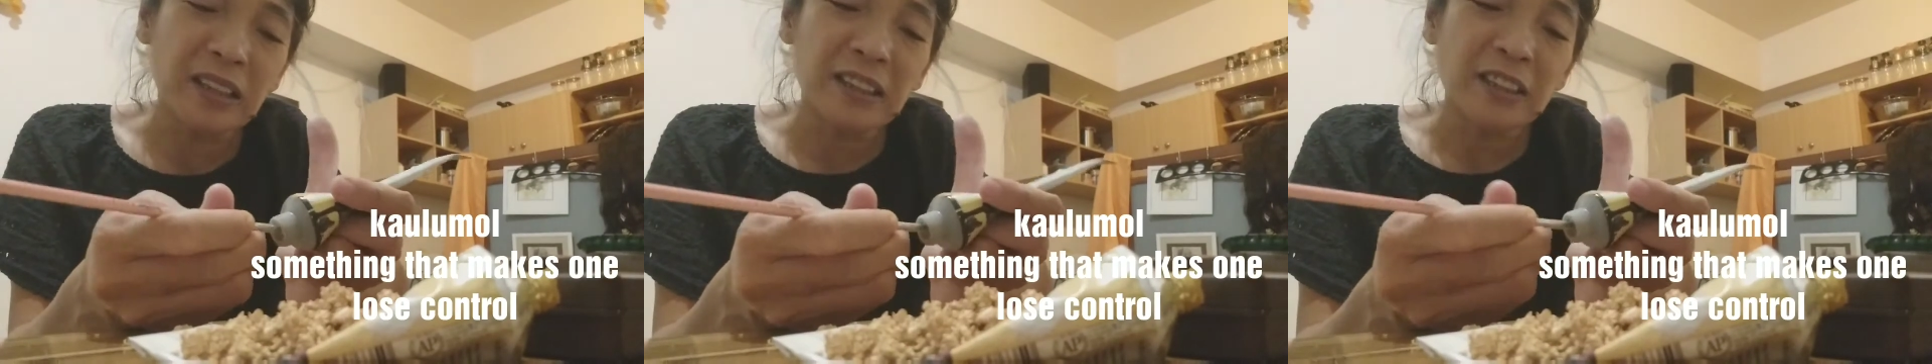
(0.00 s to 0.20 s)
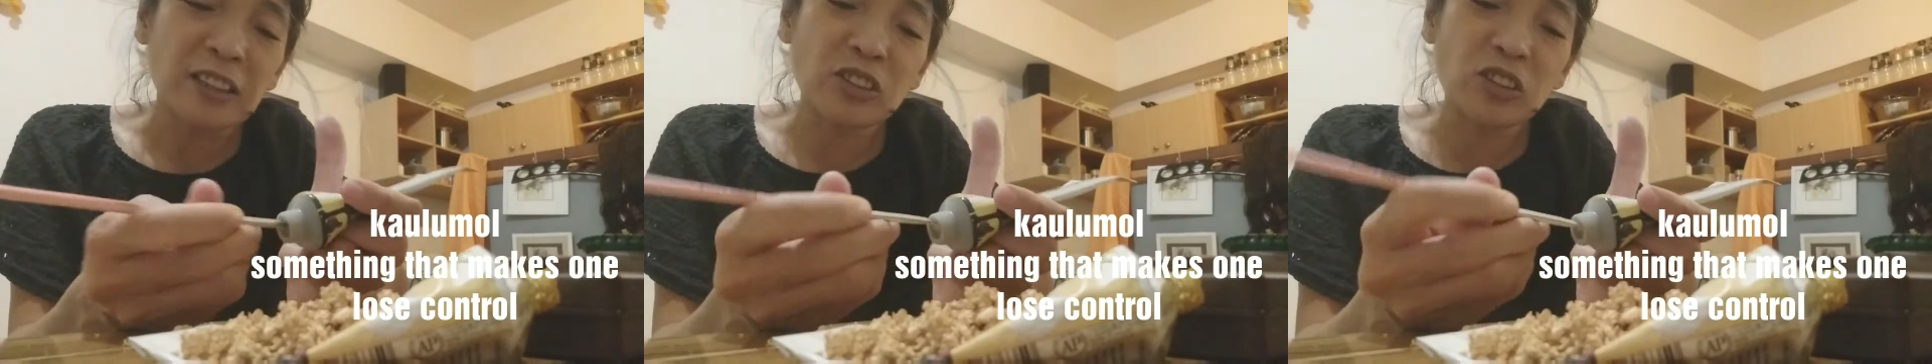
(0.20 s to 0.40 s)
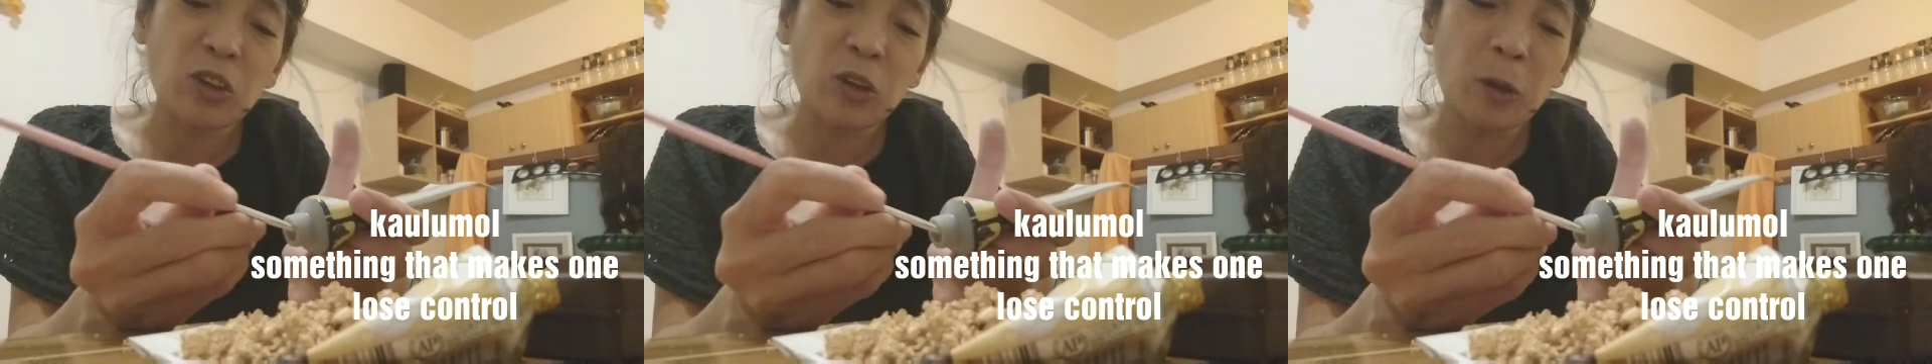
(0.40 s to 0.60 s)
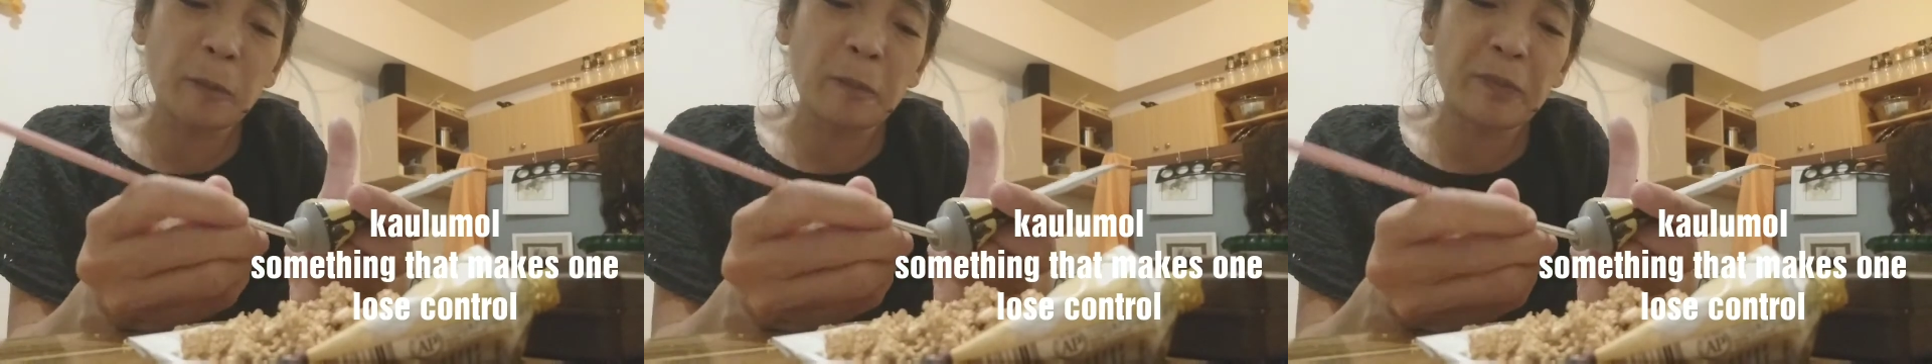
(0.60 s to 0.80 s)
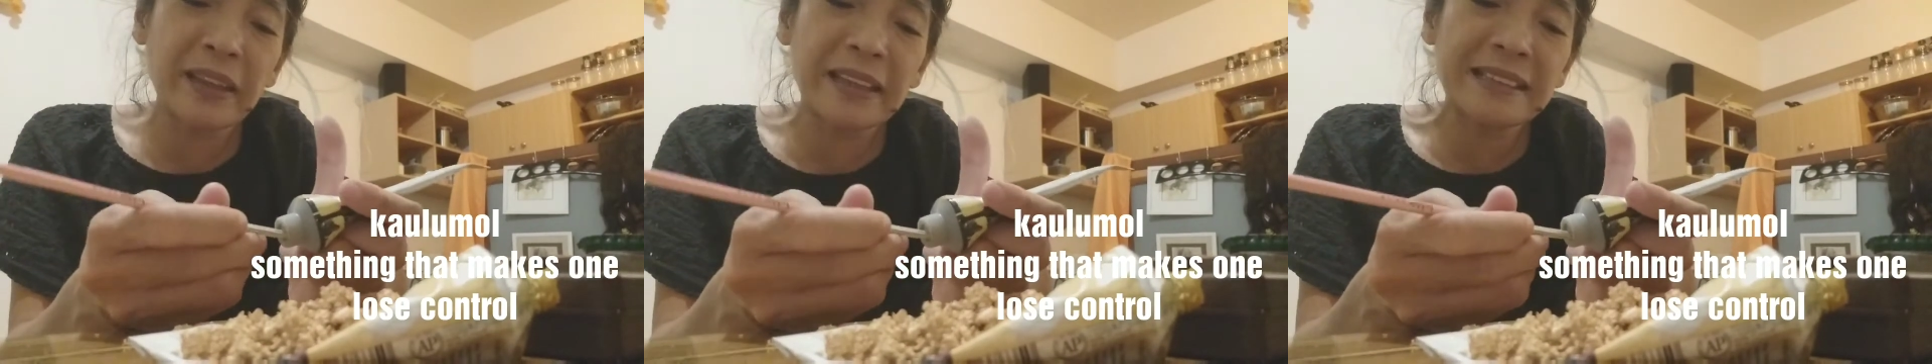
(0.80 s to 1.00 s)
So
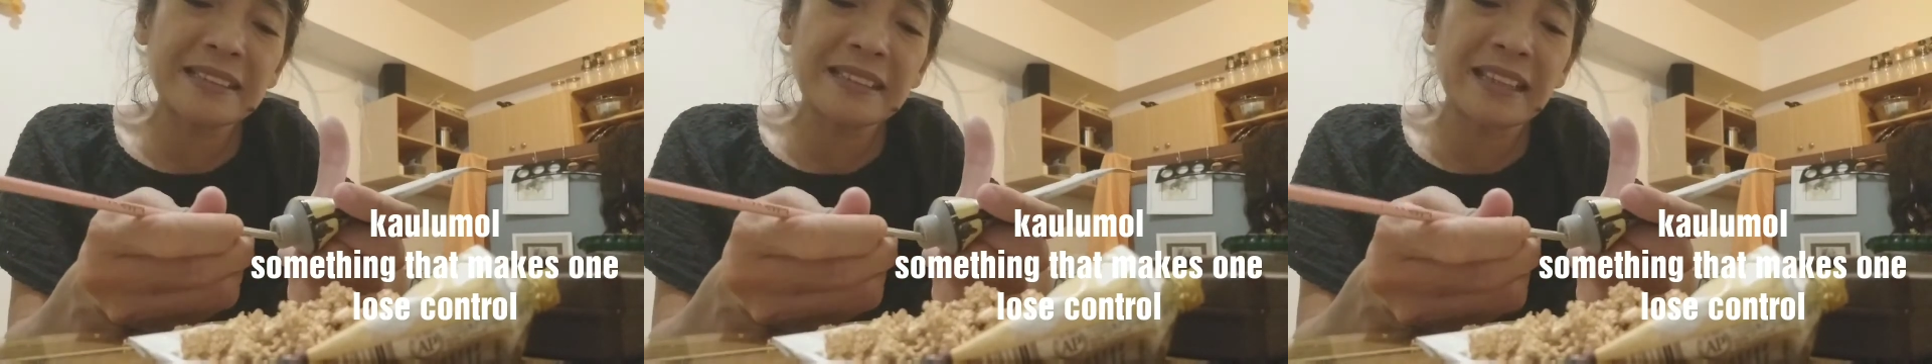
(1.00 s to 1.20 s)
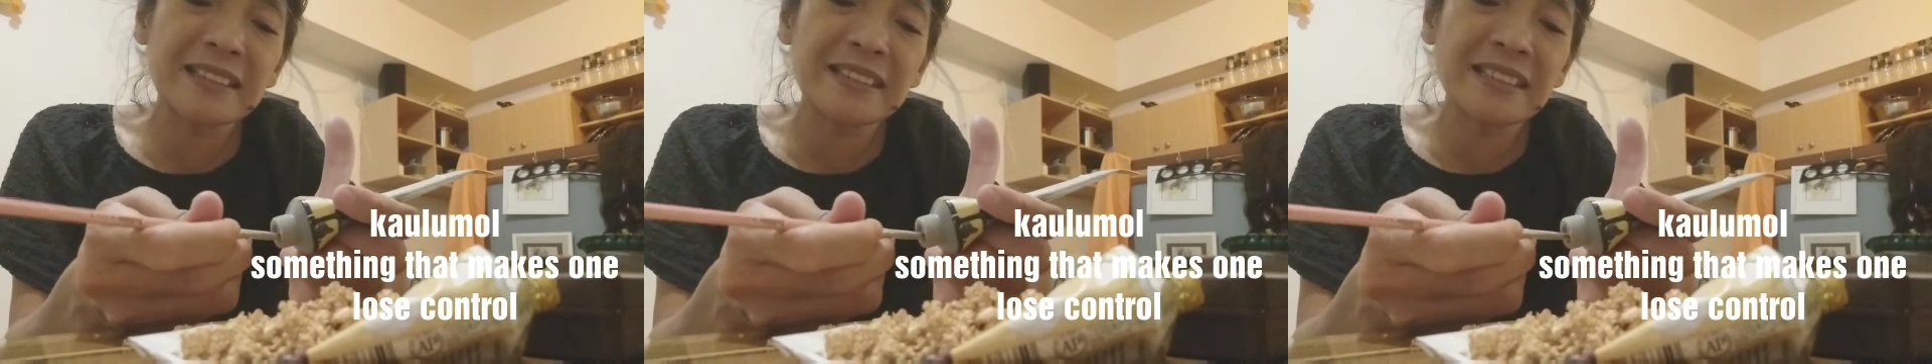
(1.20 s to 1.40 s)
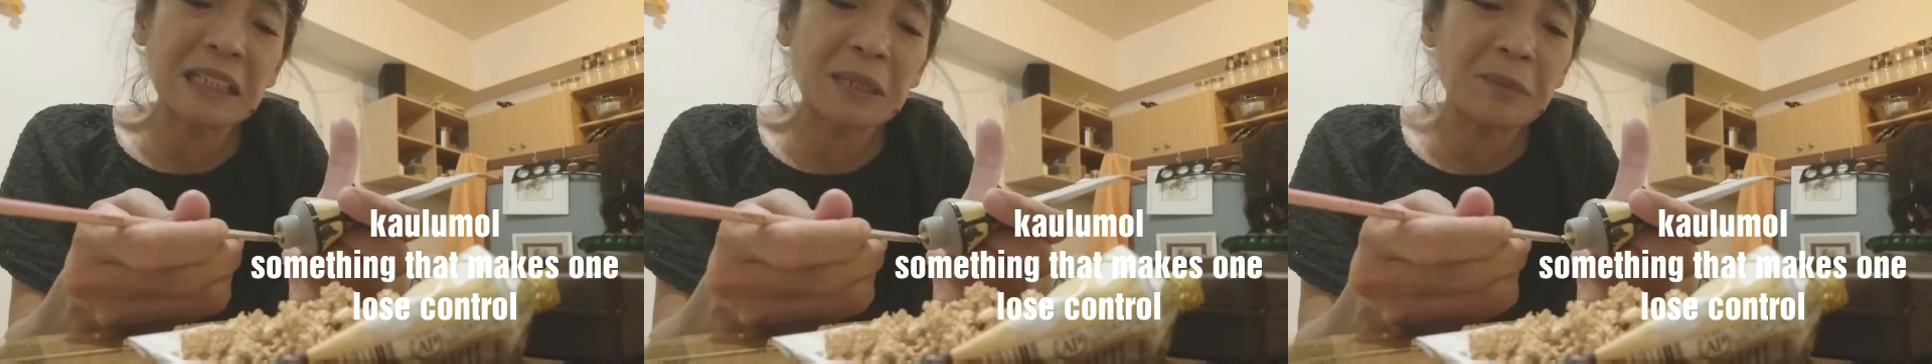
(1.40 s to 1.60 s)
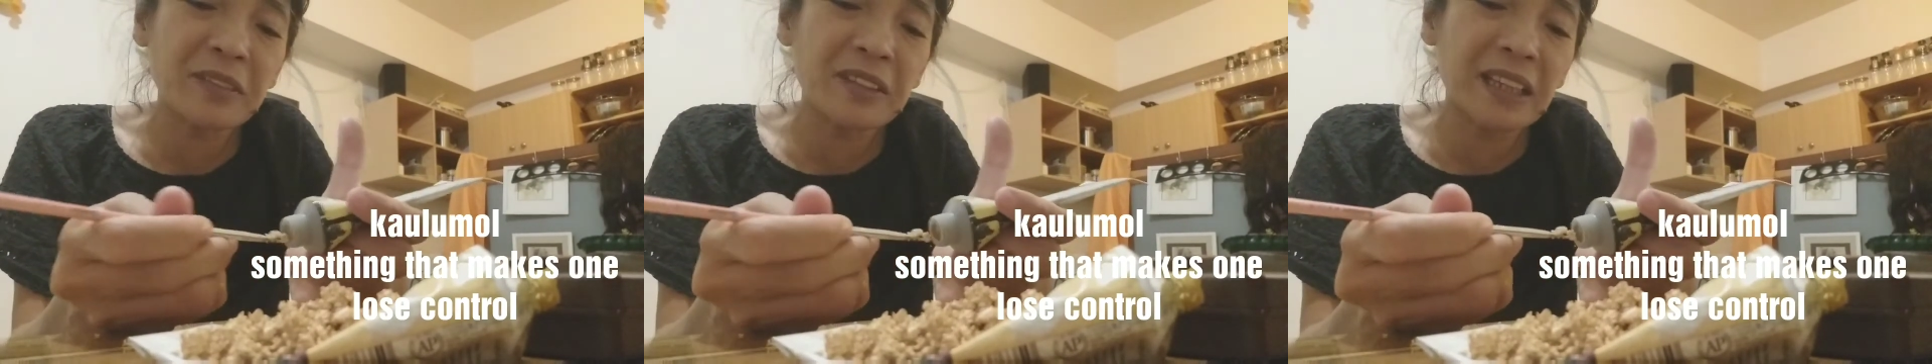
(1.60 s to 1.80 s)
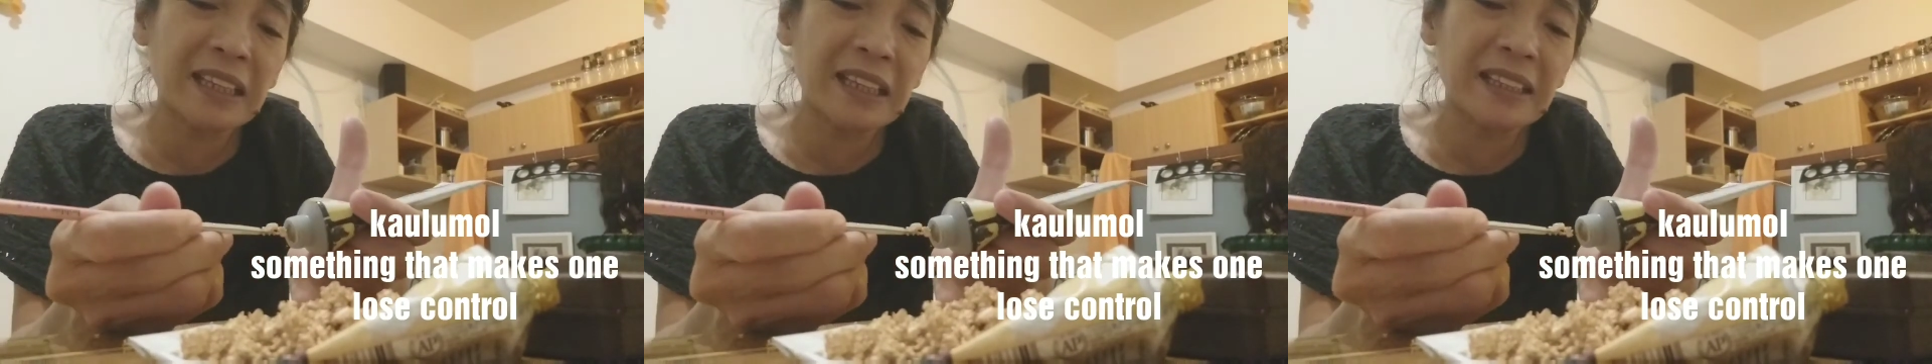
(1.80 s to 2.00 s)
it's
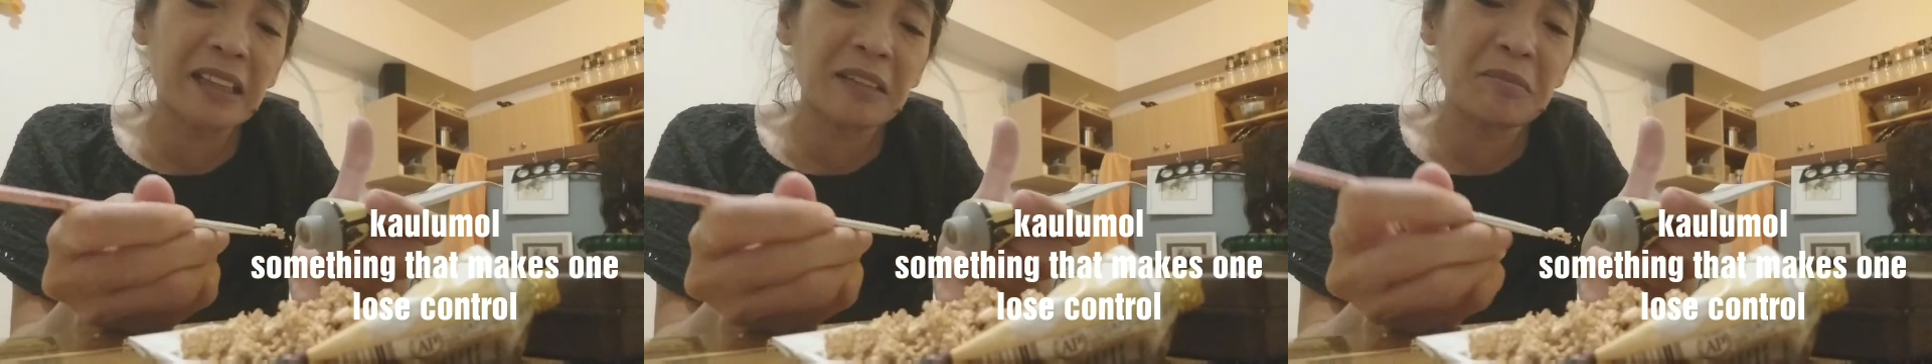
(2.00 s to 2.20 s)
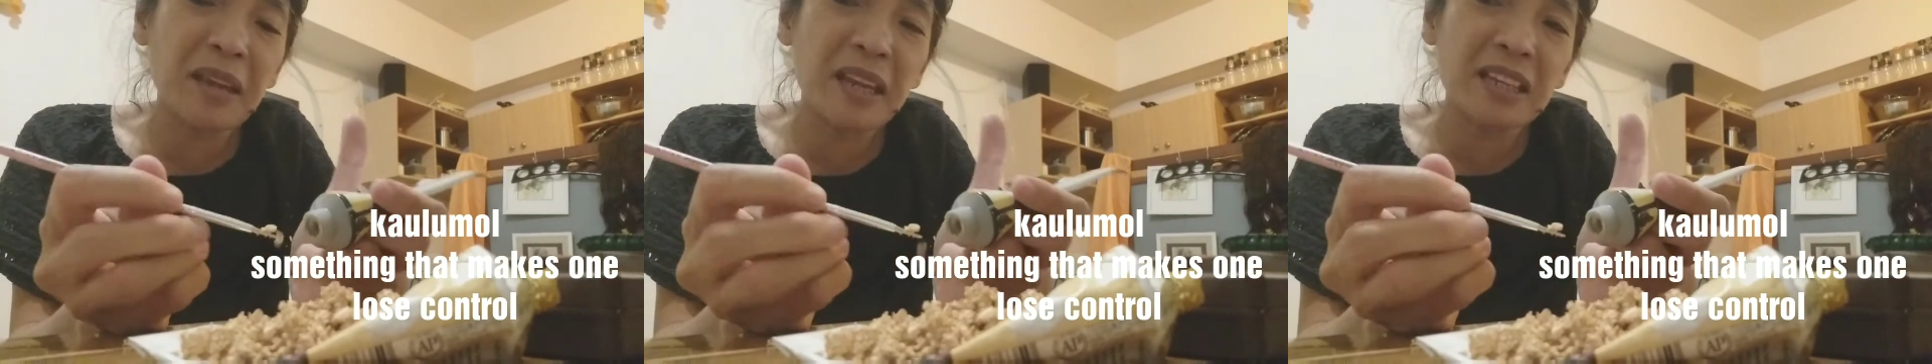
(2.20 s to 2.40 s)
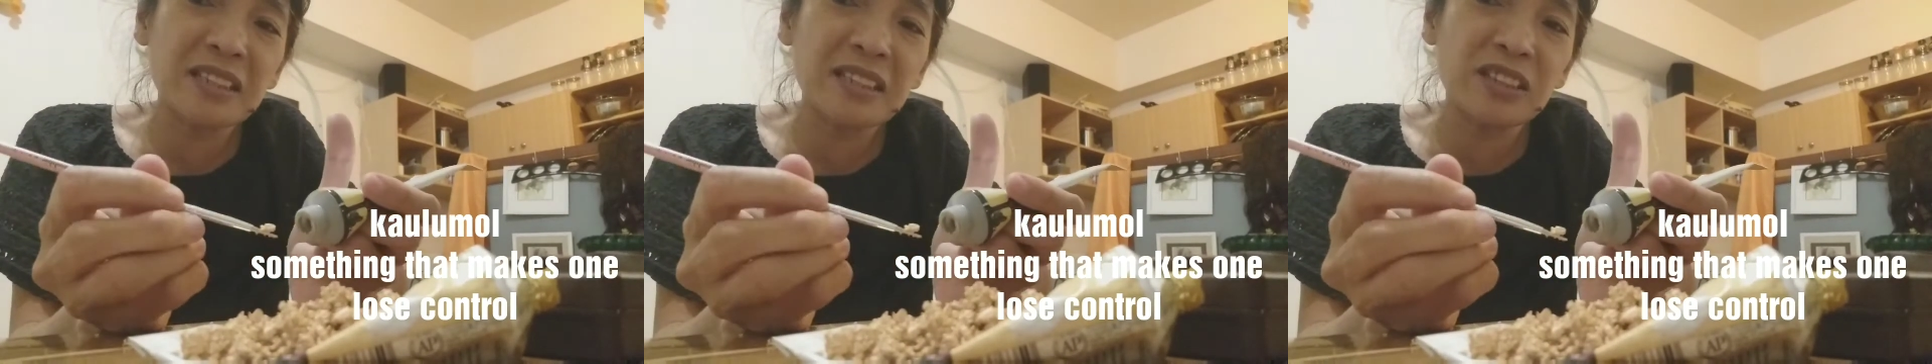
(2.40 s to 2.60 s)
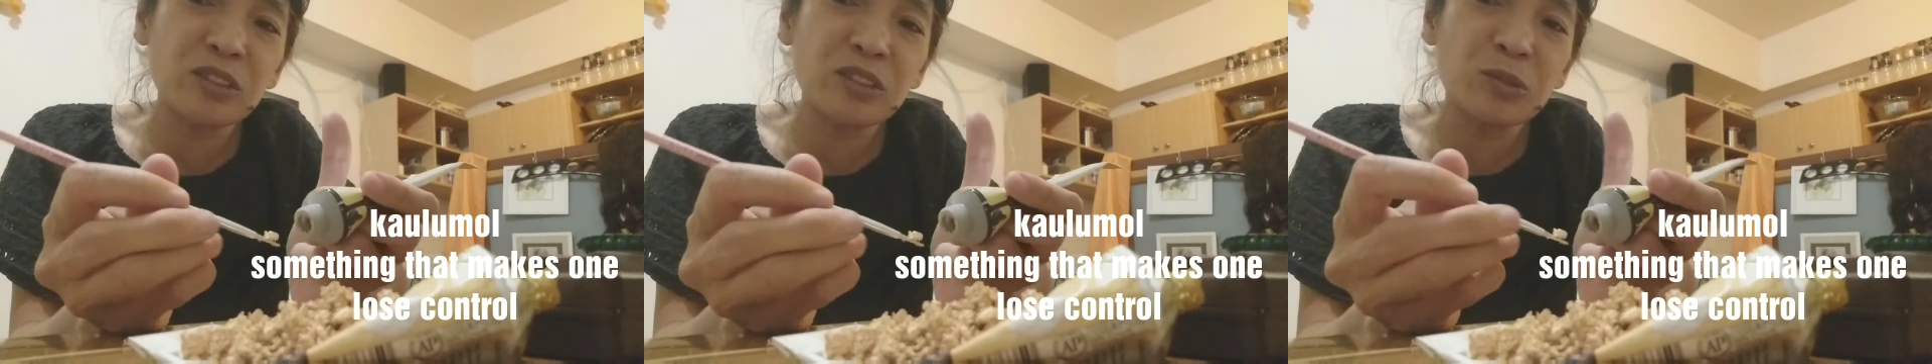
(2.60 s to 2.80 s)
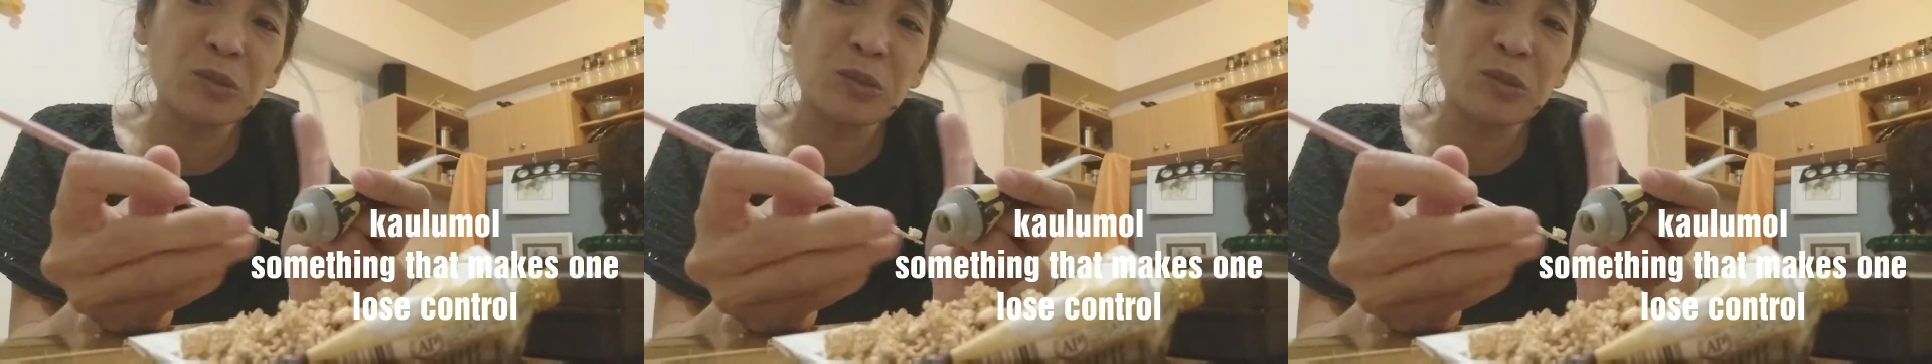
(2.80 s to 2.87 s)
something that makes you